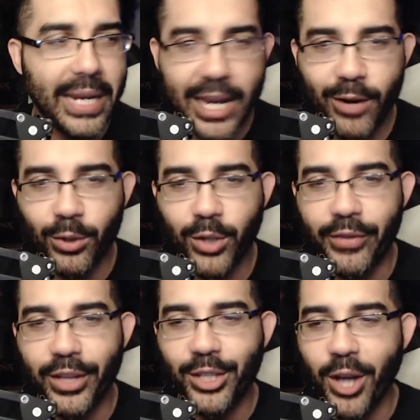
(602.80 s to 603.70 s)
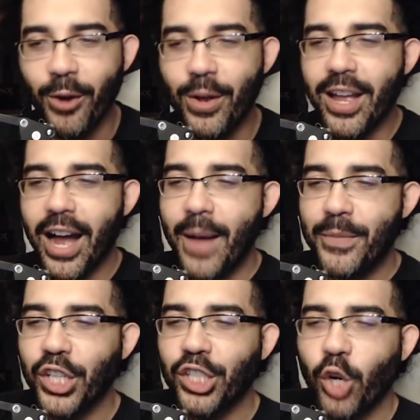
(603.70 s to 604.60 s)
heroes on this show.
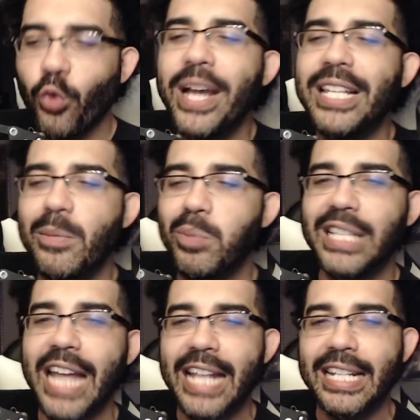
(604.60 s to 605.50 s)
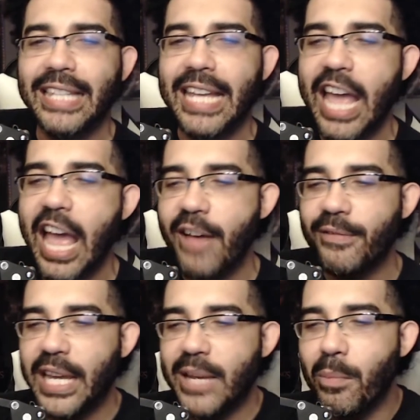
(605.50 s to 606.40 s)
Just the crazy plan that they
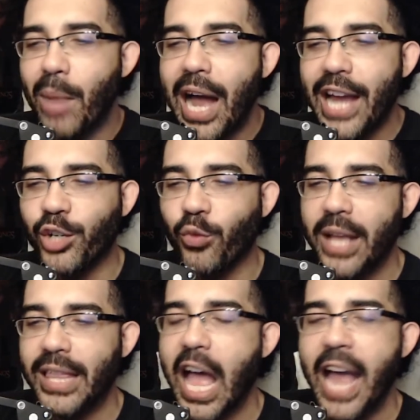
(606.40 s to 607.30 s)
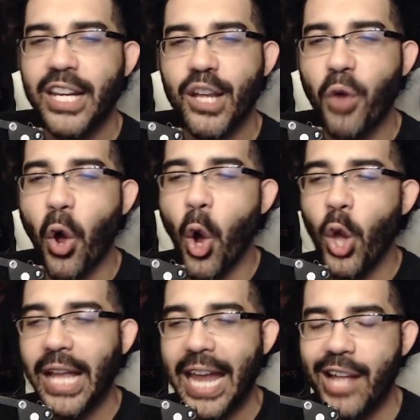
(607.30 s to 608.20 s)
have in mind, right? The idea of
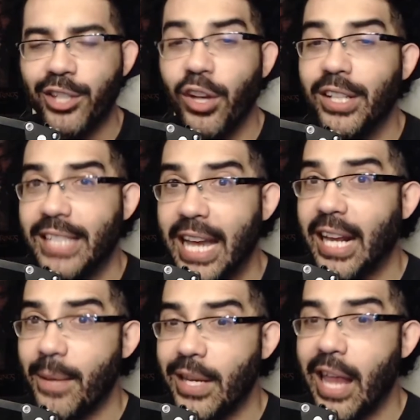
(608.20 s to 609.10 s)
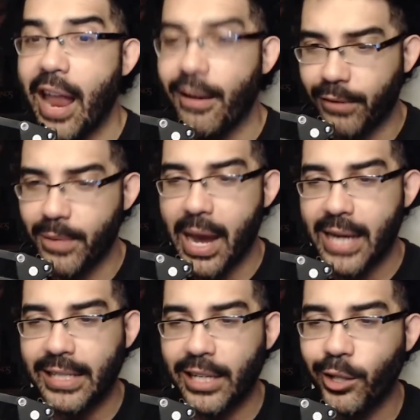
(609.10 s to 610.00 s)
all hands on deck, and I mean
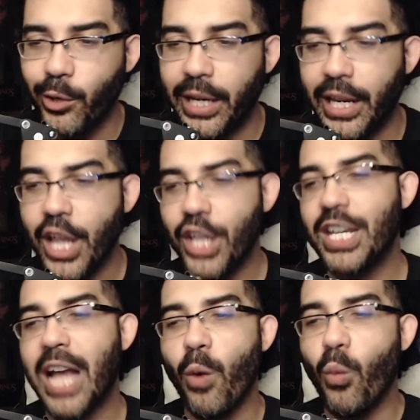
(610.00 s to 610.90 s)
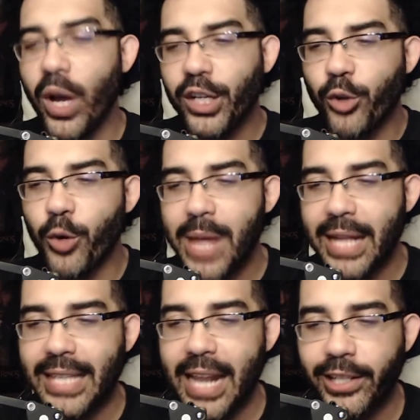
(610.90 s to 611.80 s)
everybody's included. You got one group
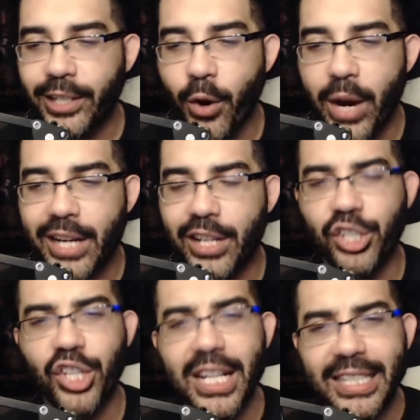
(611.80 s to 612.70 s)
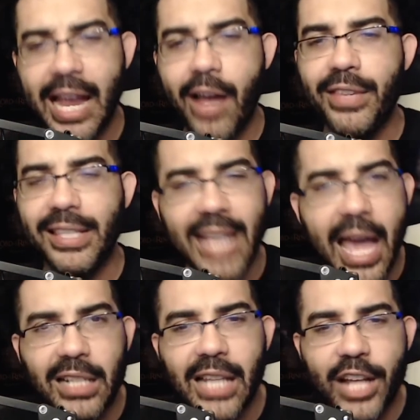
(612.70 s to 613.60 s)
that set out to go ahead and shut down the
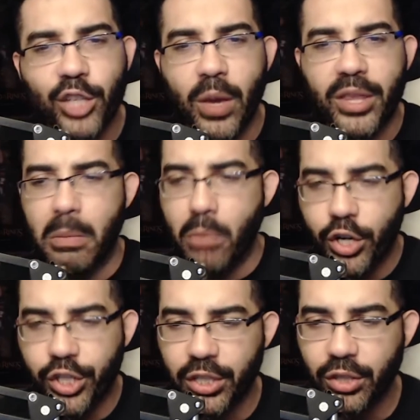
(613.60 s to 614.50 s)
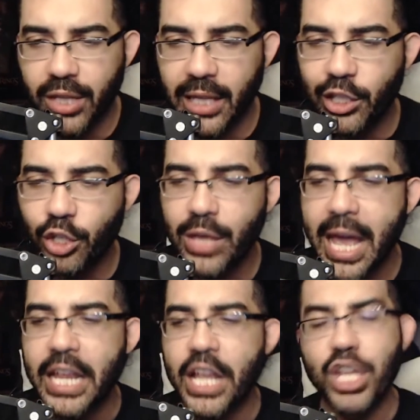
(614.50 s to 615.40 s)
satellites, right? The Martians are set to do
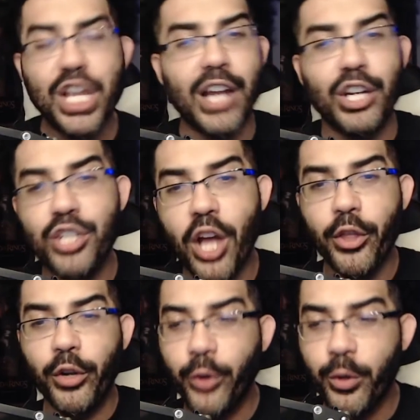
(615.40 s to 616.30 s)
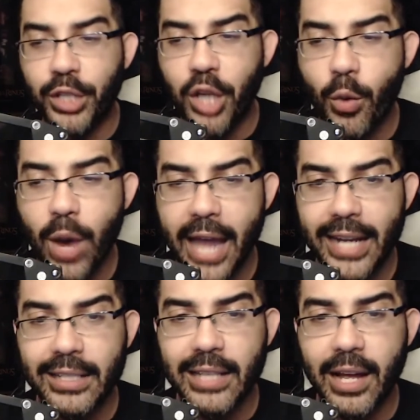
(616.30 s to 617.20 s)
that. You got another group to go ahead
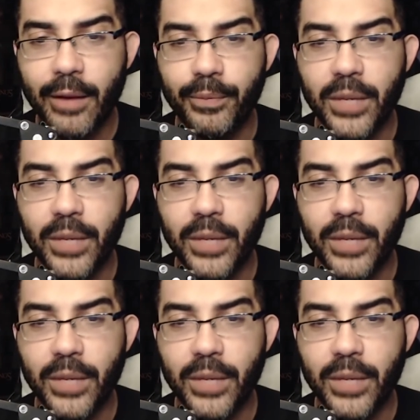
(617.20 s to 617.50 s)
and